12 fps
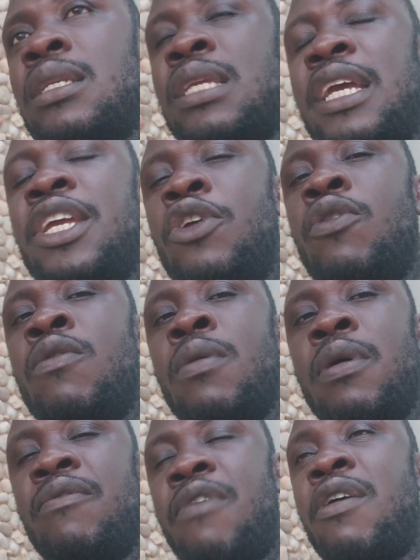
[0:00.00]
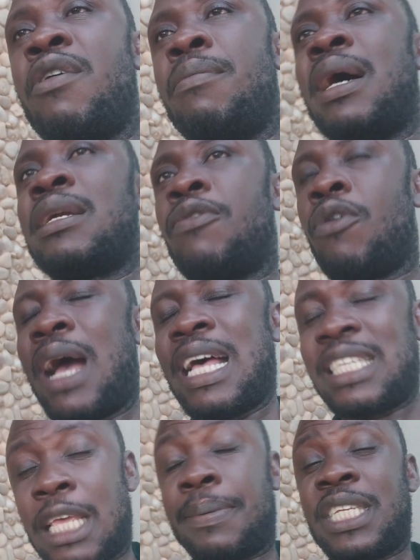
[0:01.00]
Thank you very much for
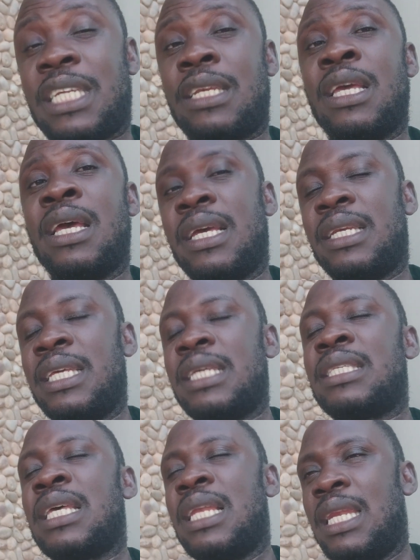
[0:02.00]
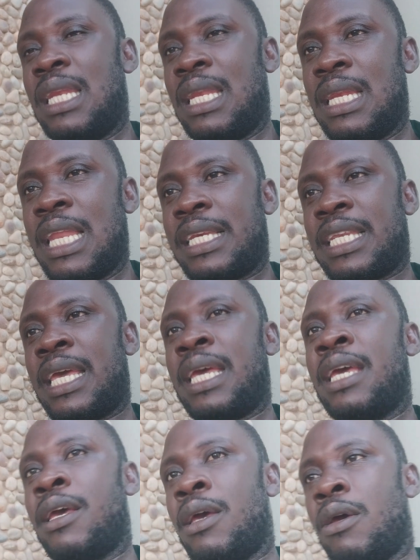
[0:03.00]
accepting this letter
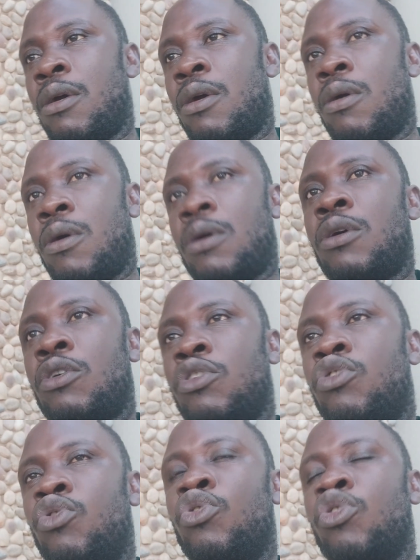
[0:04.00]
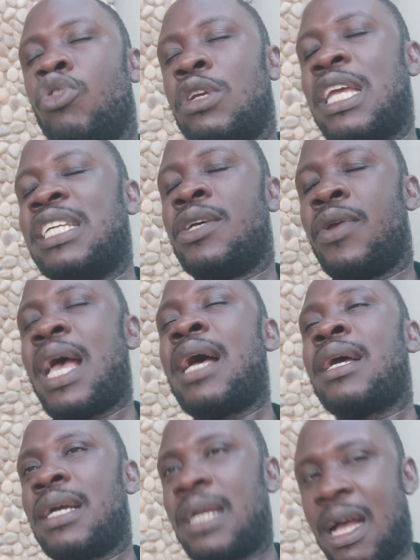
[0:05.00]
to Nigeria
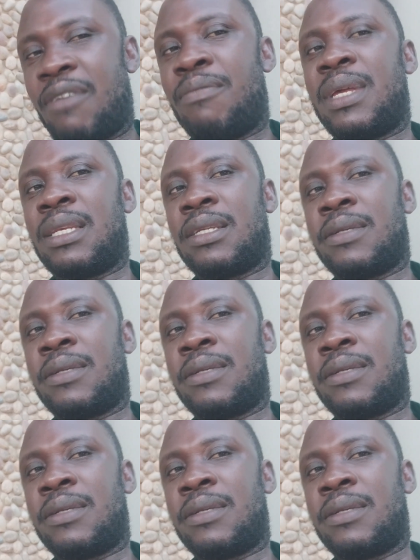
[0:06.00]
government.